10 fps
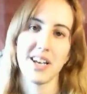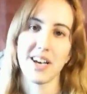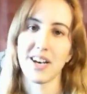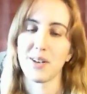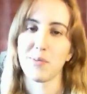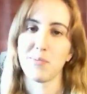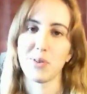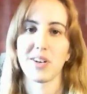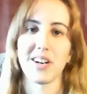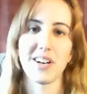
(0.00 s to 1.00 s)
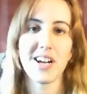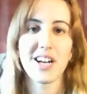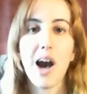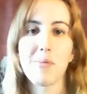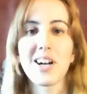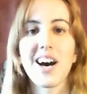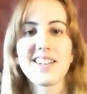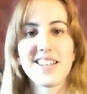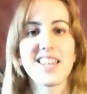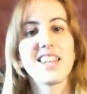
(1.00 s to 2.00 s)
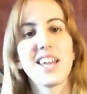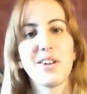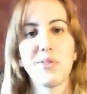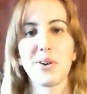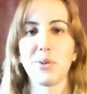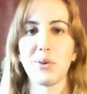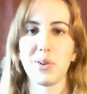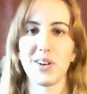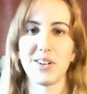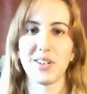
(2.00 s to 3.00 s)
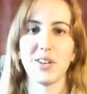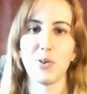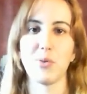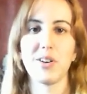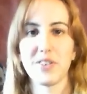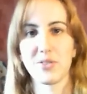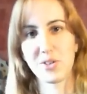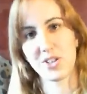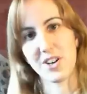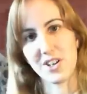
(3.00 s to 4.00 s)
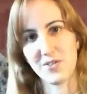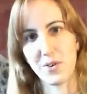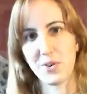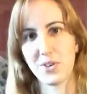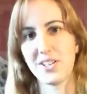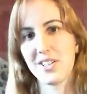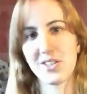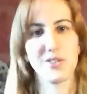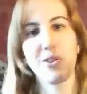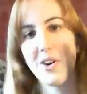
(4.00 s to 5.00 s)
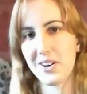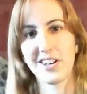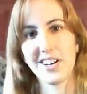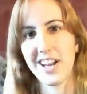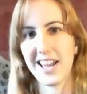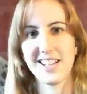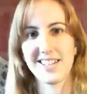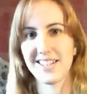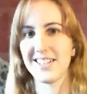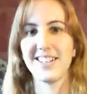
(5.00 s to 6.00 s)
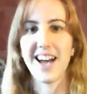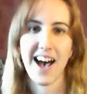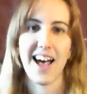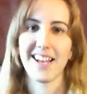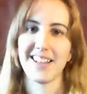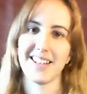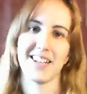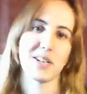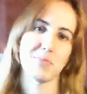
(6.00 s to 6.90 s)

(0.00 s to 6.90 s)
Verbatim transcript: Um, doing our kamikaze thing where we would all, you know, one of us would charge forward, throw our grenades, and then die, and then the next